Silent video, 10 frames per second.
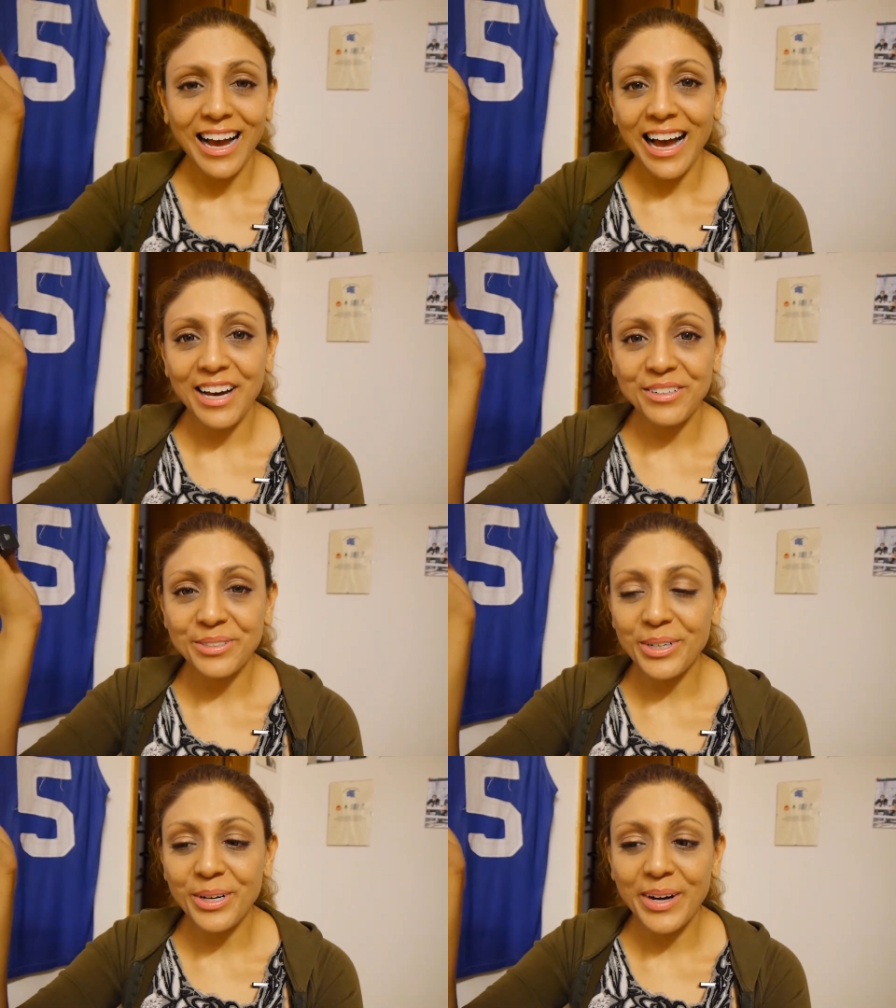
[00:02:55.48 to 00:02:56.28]
I don't
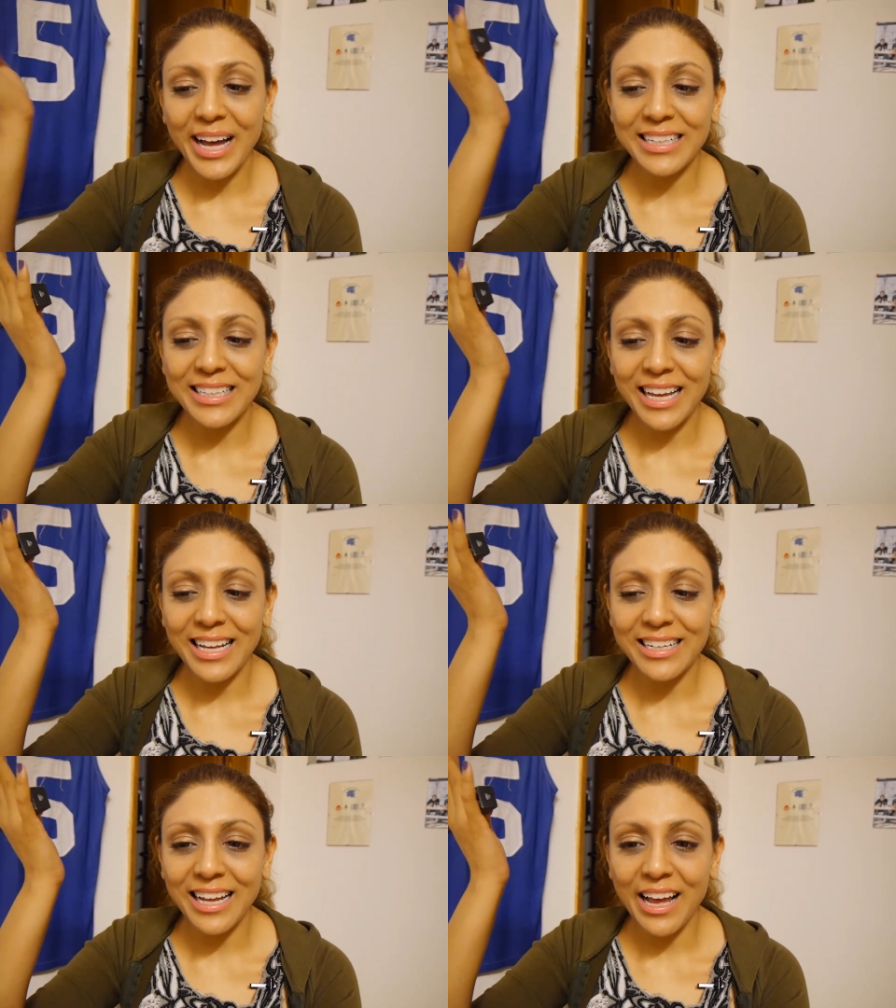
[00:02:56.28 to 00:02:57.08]
know. And
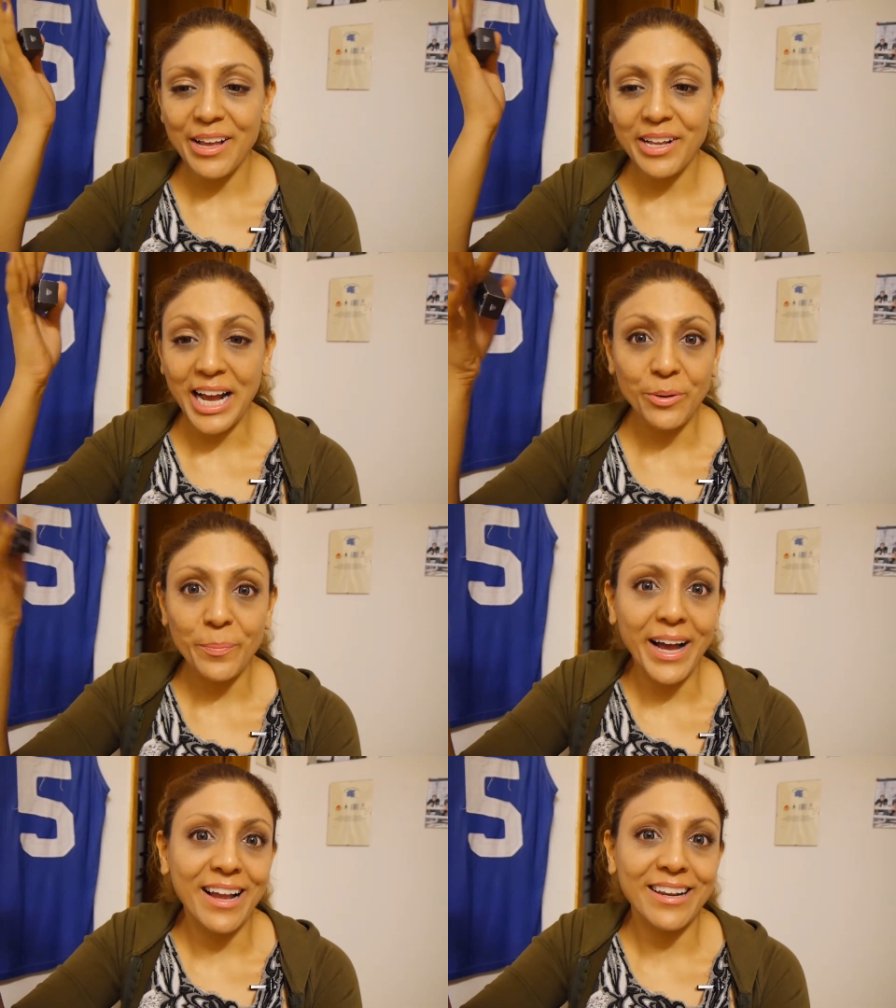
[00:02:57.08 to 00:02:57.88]
then I don't
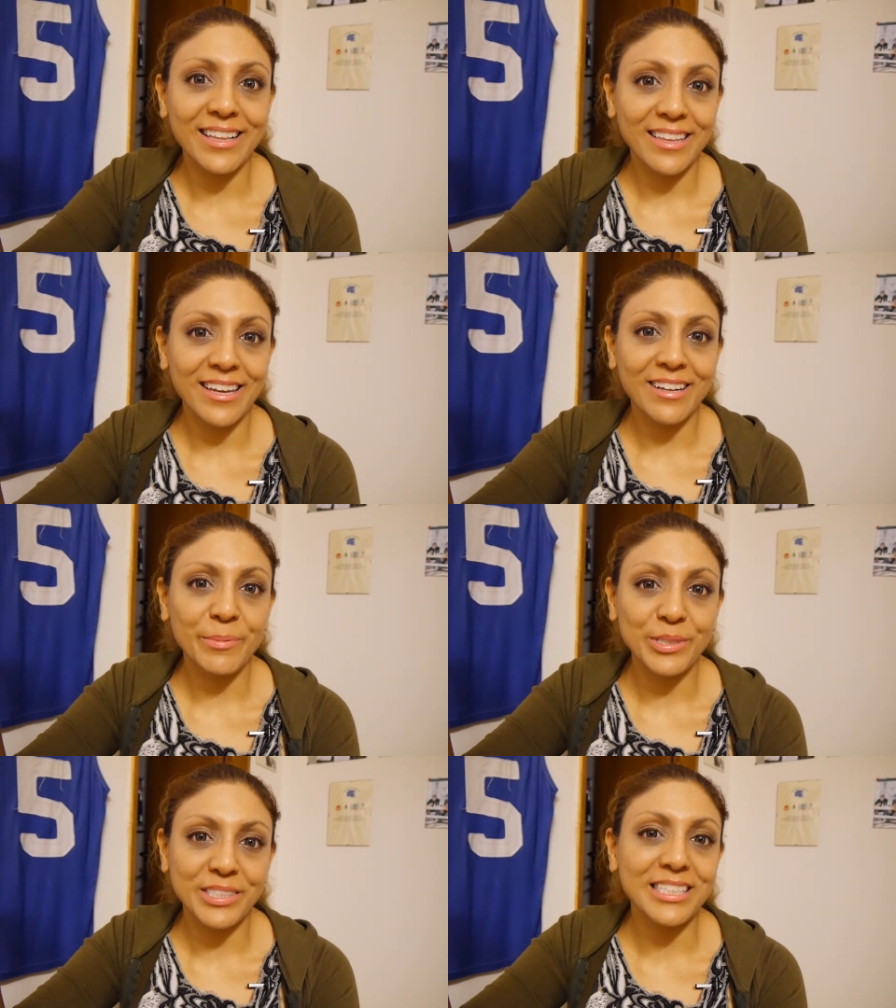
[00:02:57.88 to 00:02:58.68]
buy anything
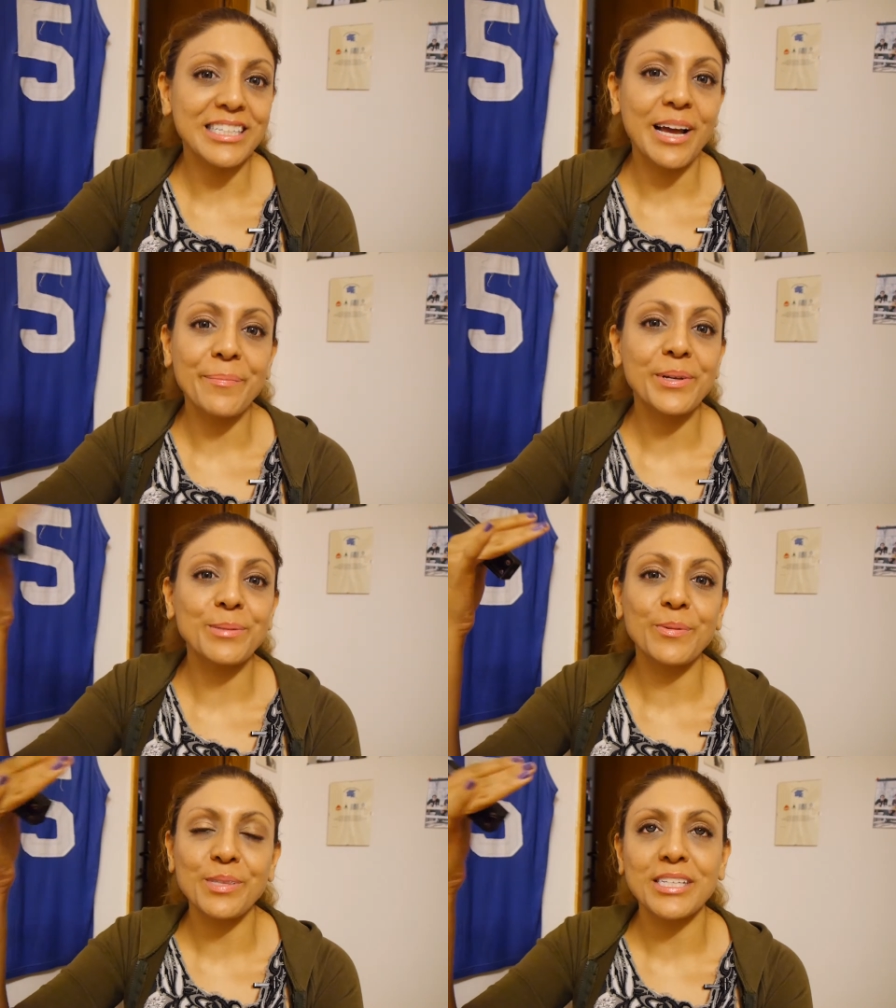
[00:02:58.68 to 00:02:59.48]
most of the time, because
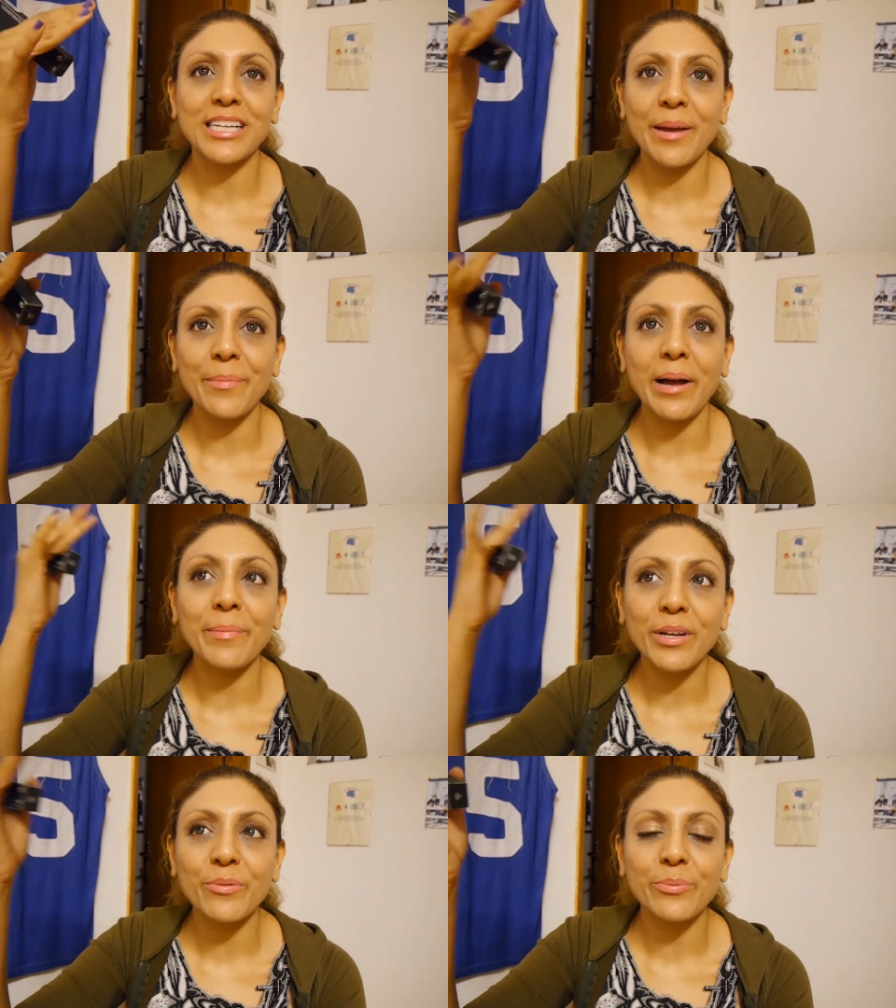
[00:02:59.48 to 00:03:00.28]
most of the time I'm
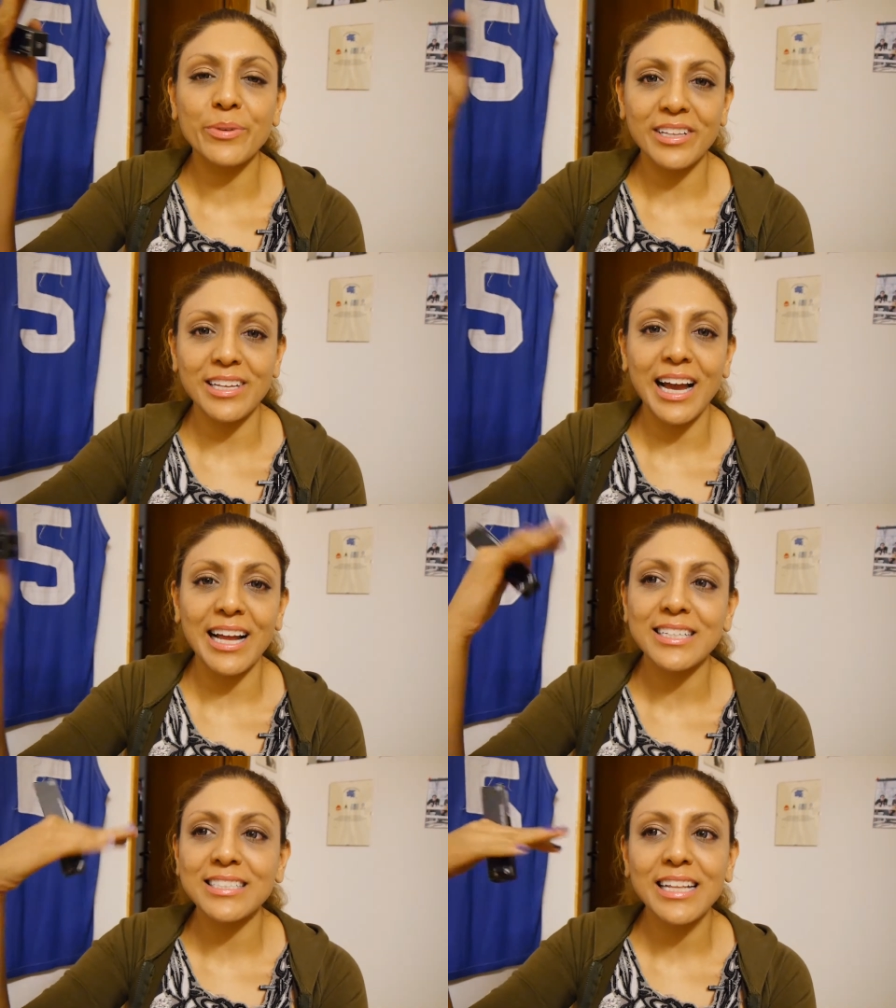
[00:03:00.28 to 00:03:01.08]
like, really, I
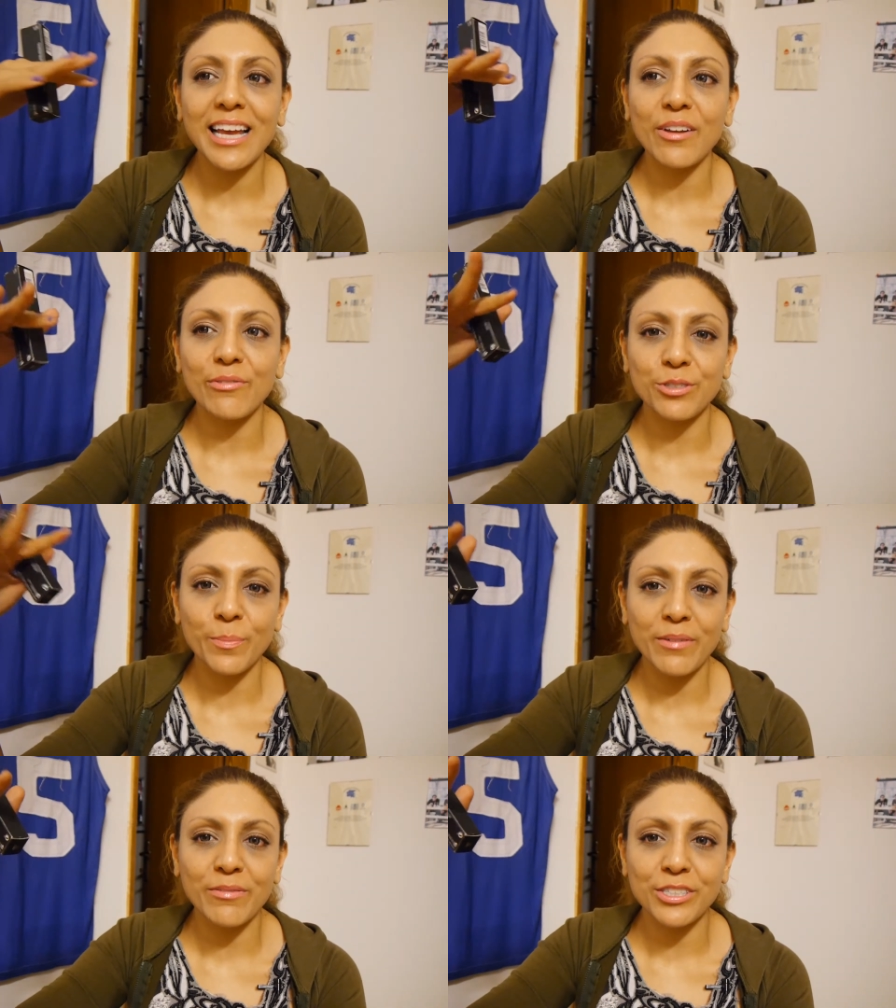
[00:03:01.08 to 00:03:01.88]
need to like do
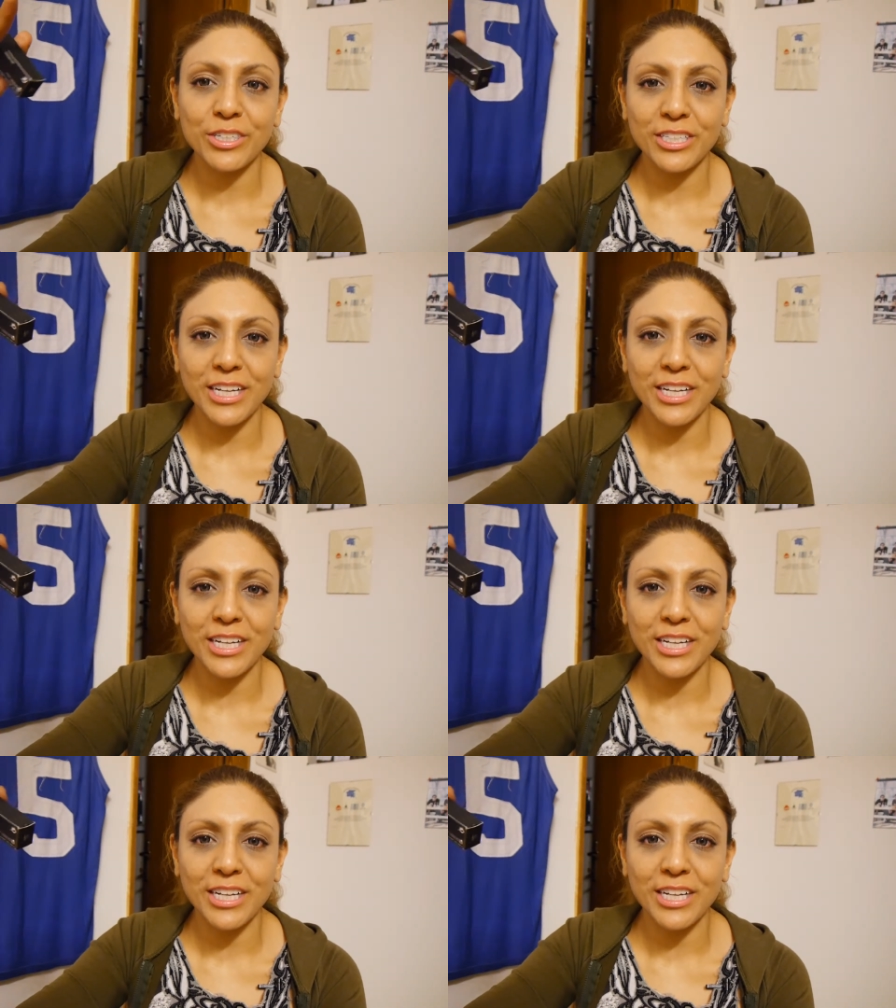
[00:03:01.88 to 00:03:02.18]
my research.